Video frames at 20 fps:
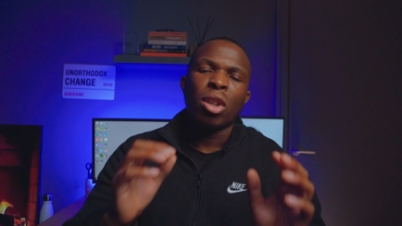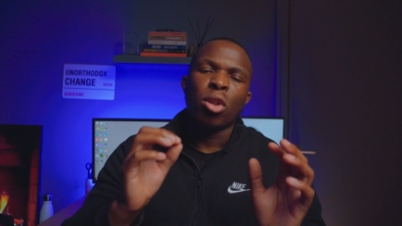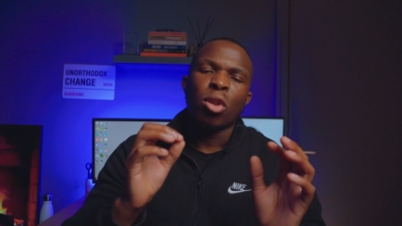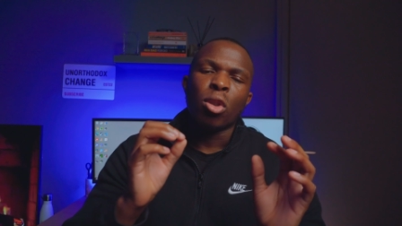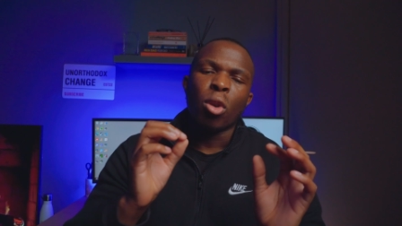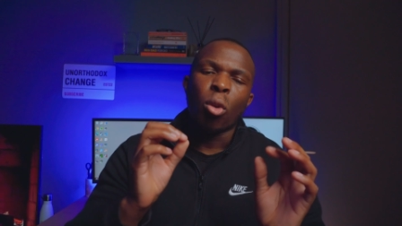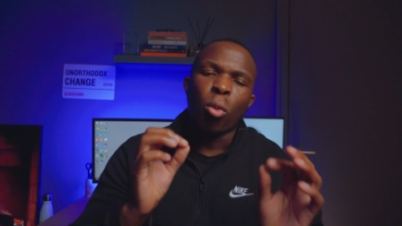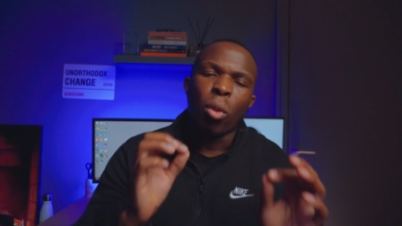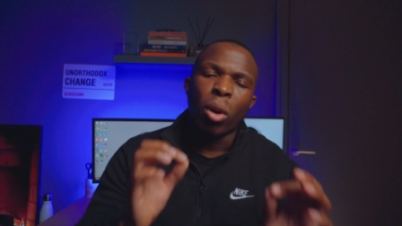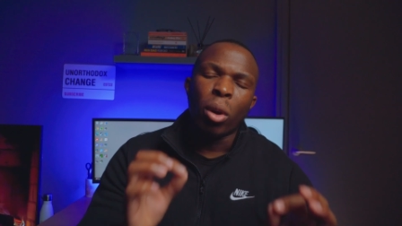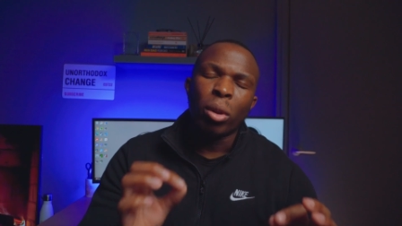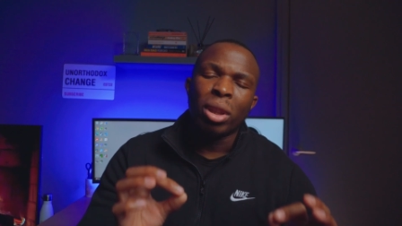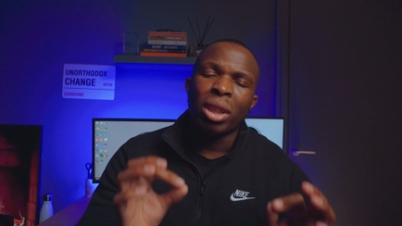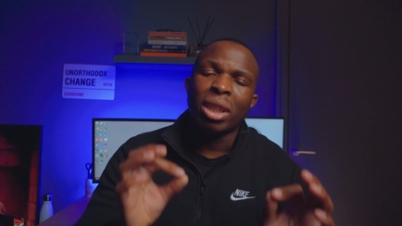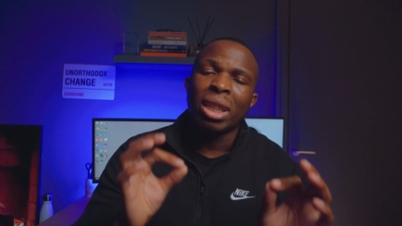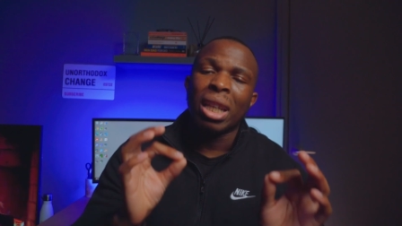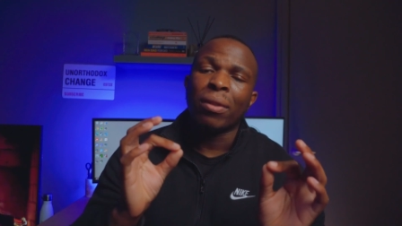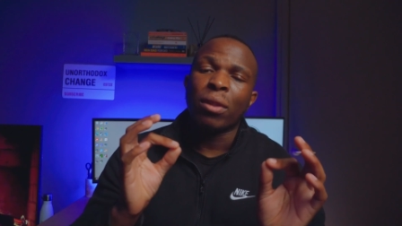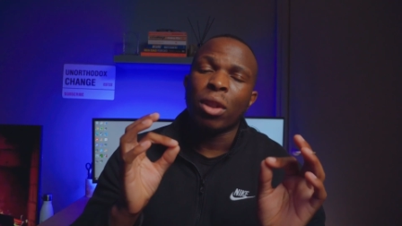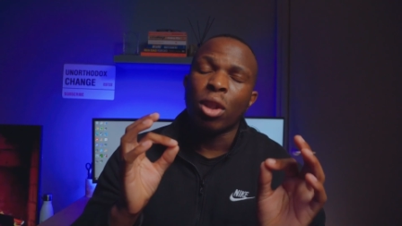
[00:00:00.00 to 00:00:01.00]
your world
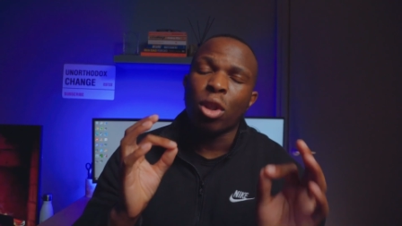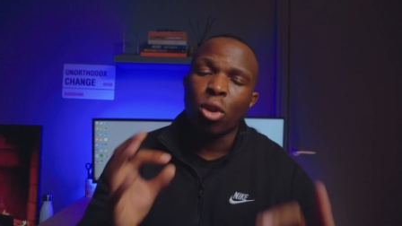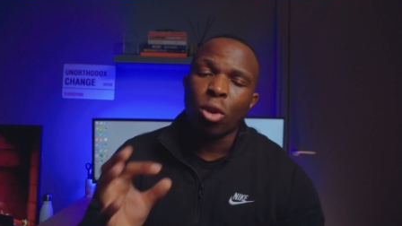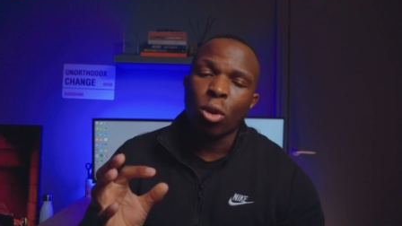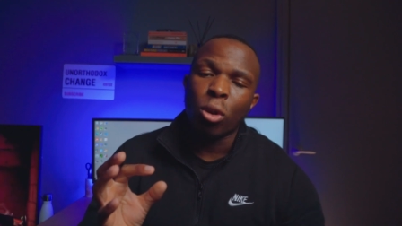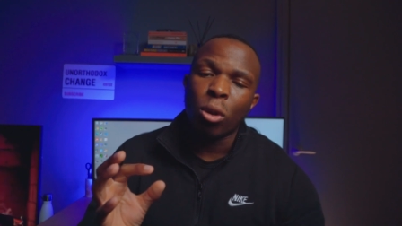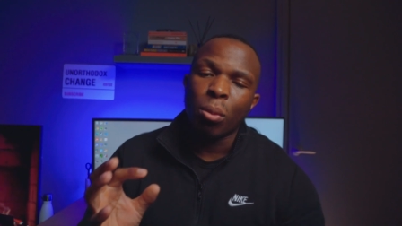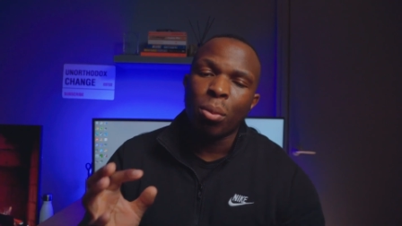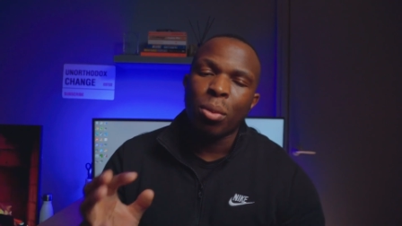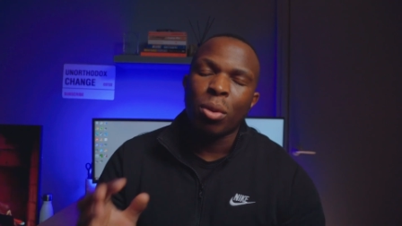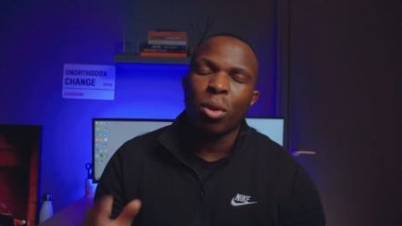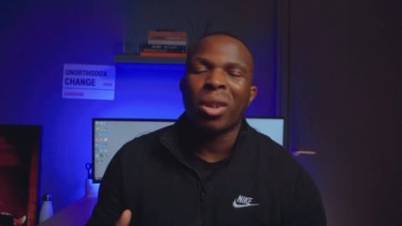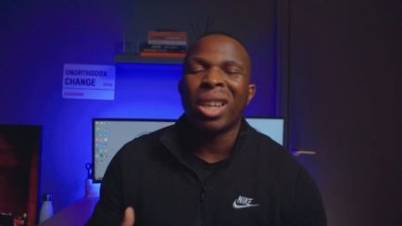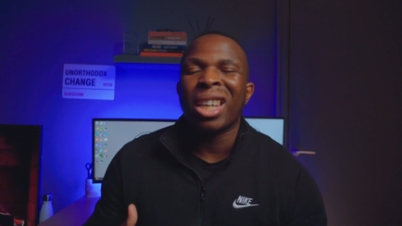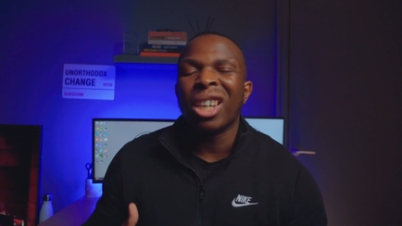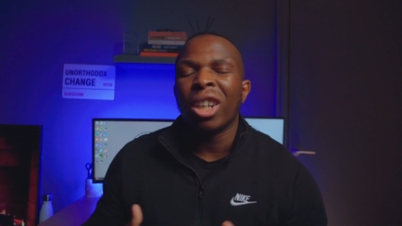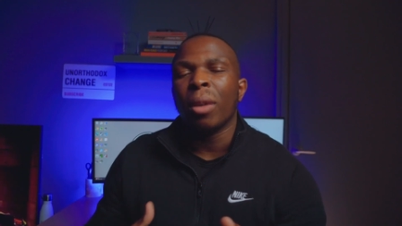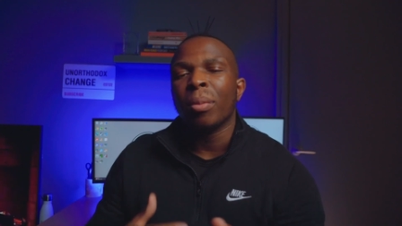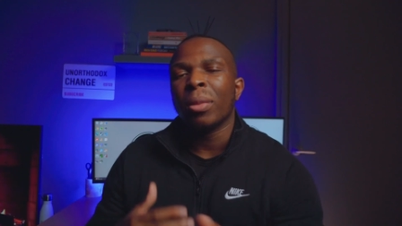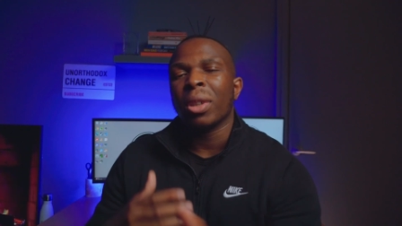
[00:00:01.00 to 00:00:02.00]
doesn't have to stop, your
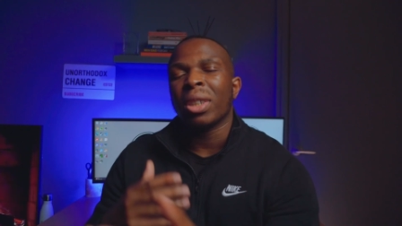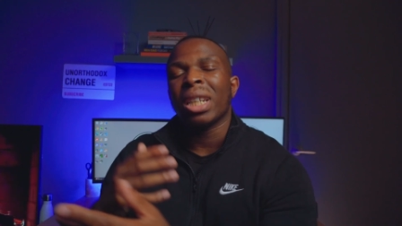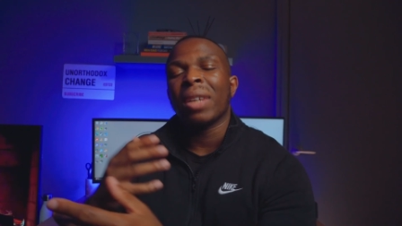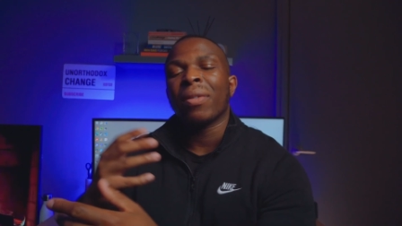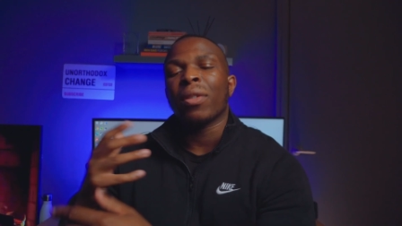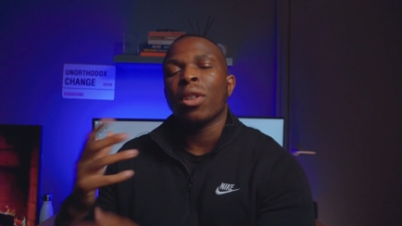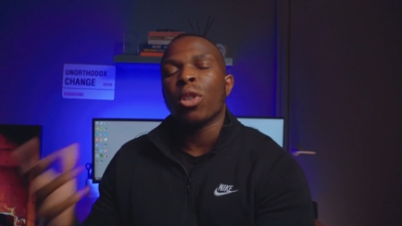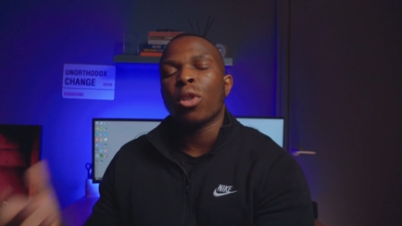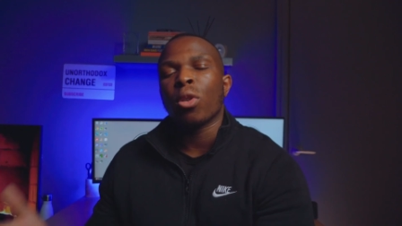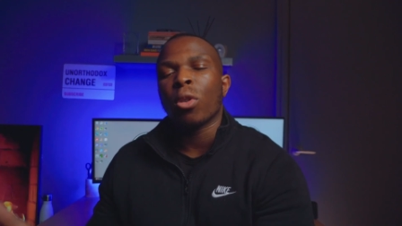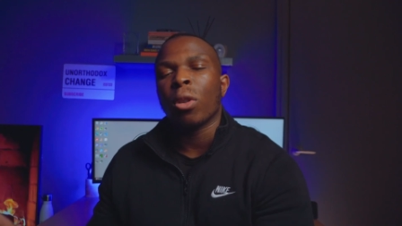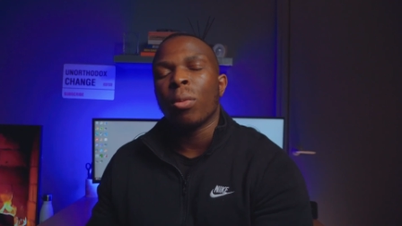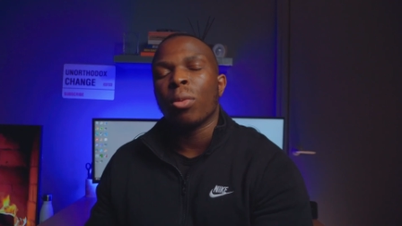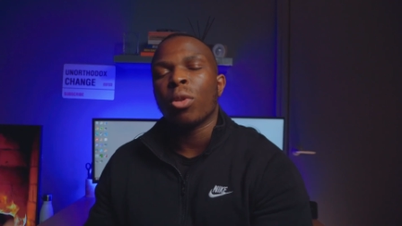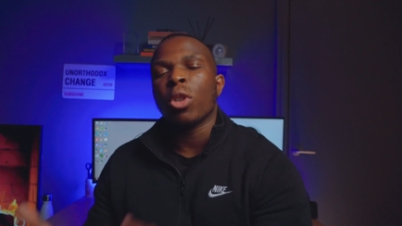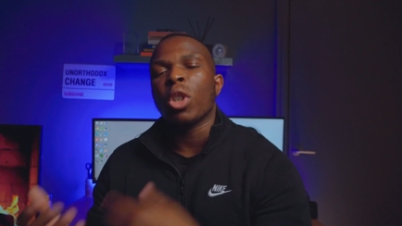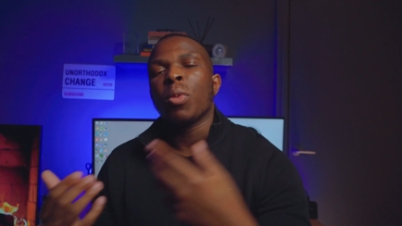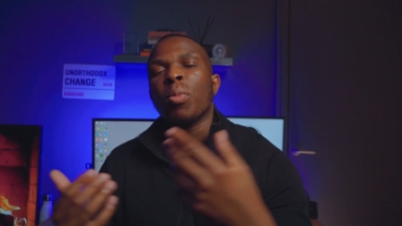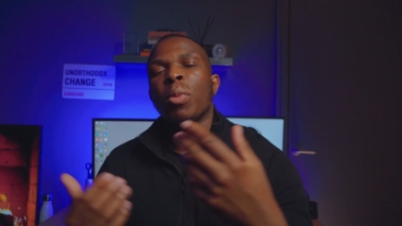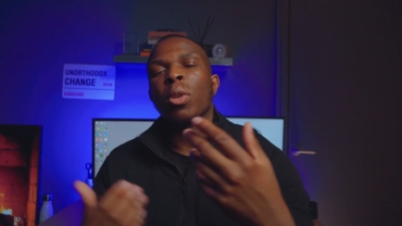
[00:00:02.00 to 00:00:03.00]
income doesn't have to stop
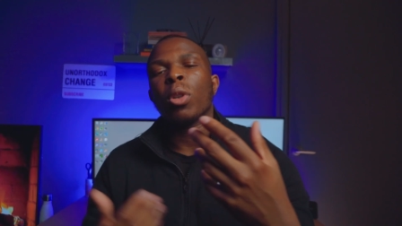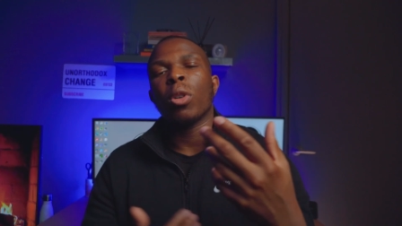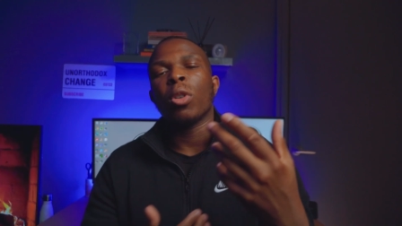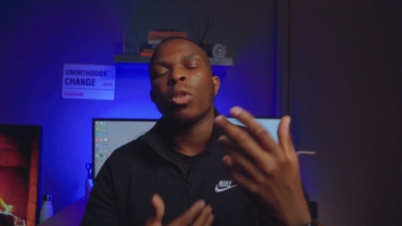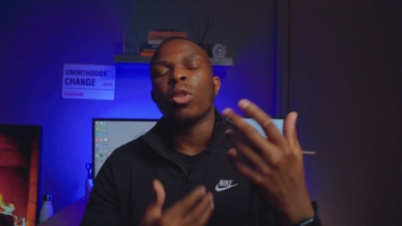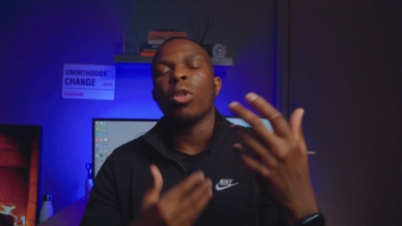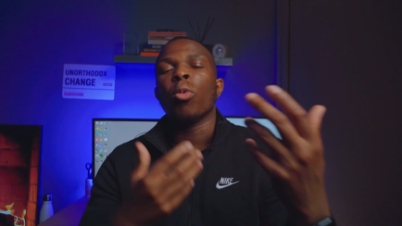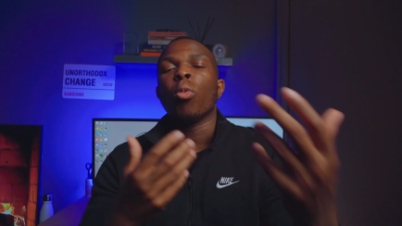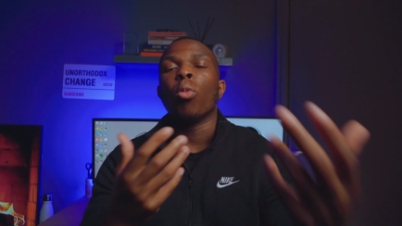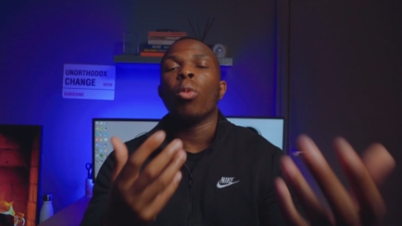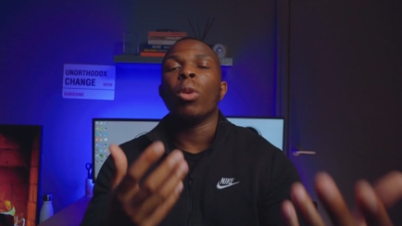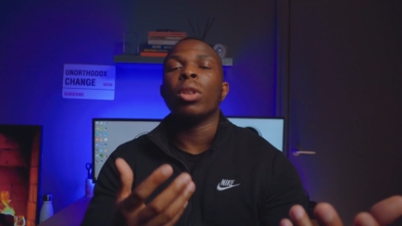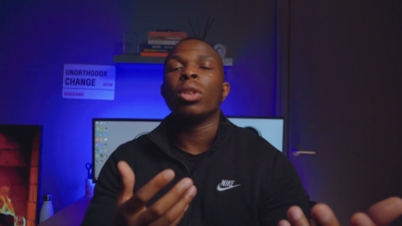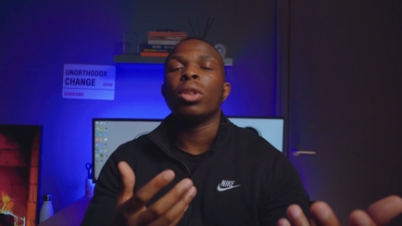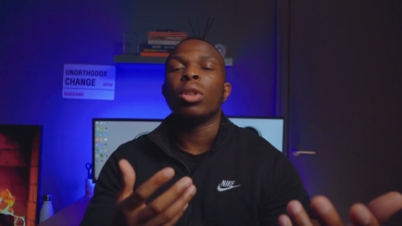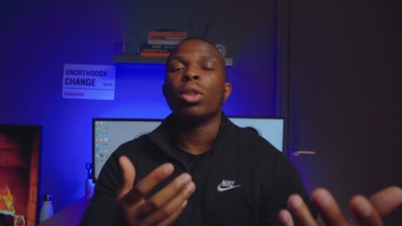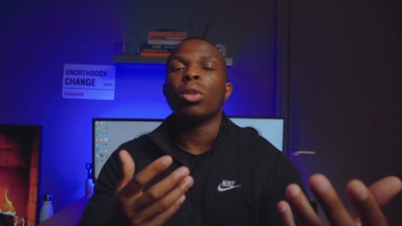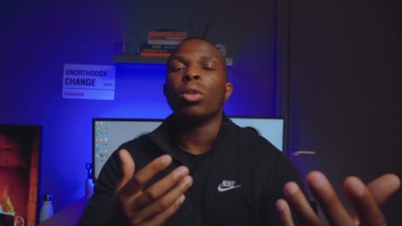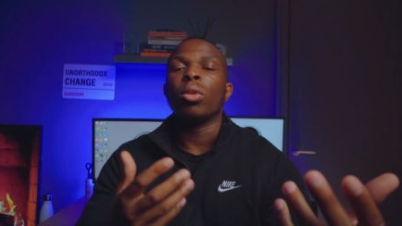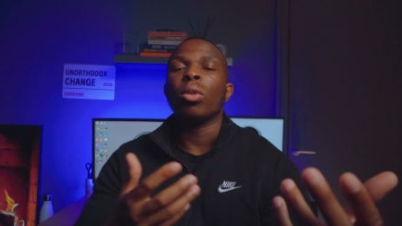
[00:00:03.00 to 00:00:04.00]
just because you want
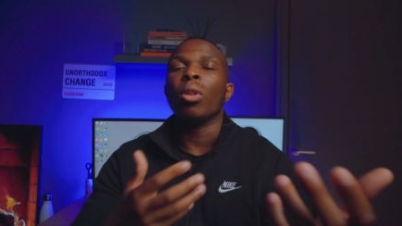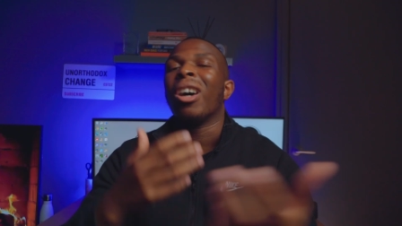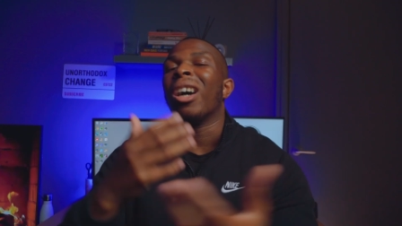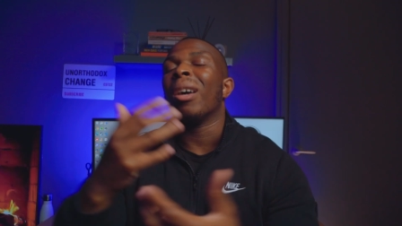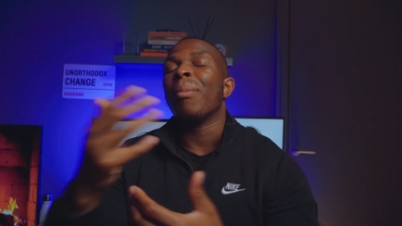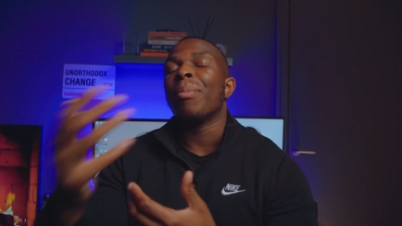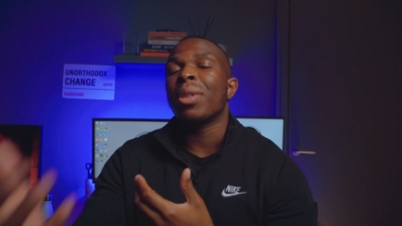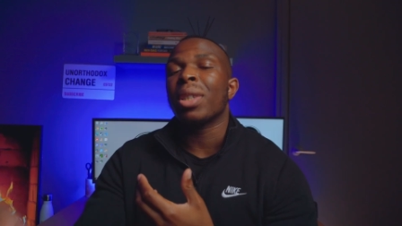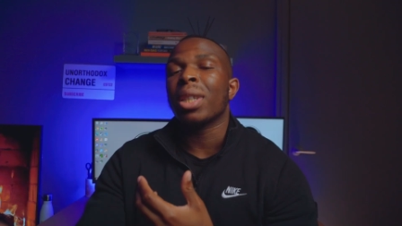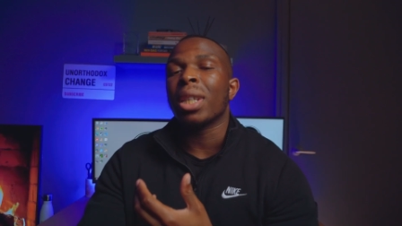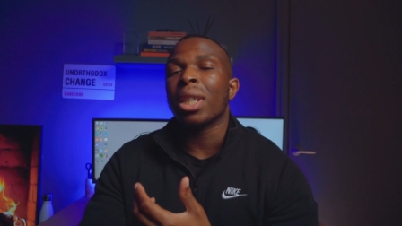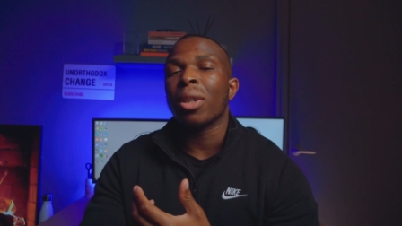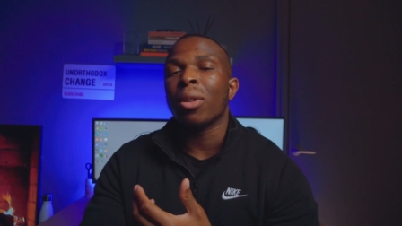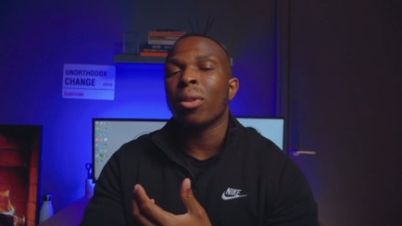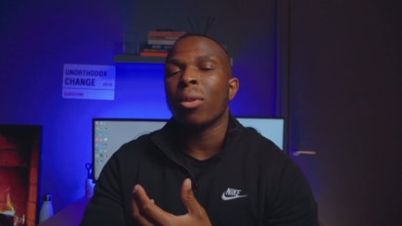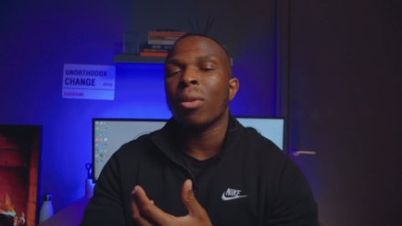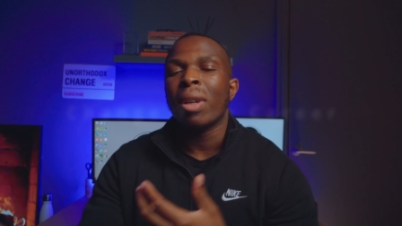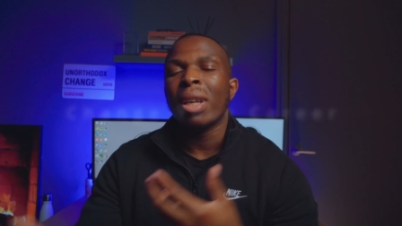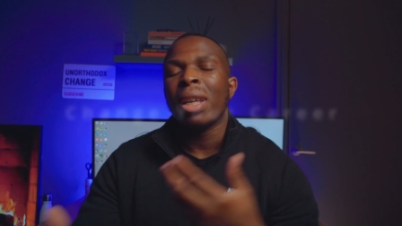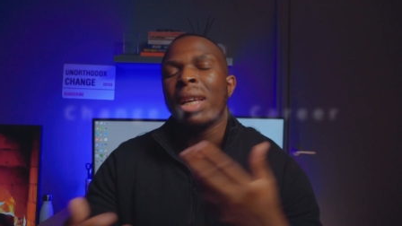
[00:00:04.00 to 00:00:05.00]
to
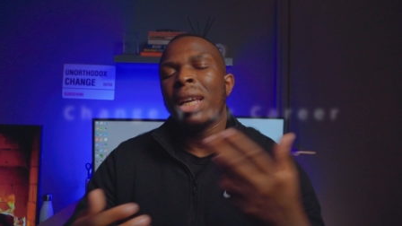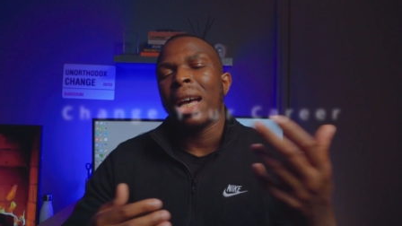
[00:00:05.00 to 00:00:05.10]
upskill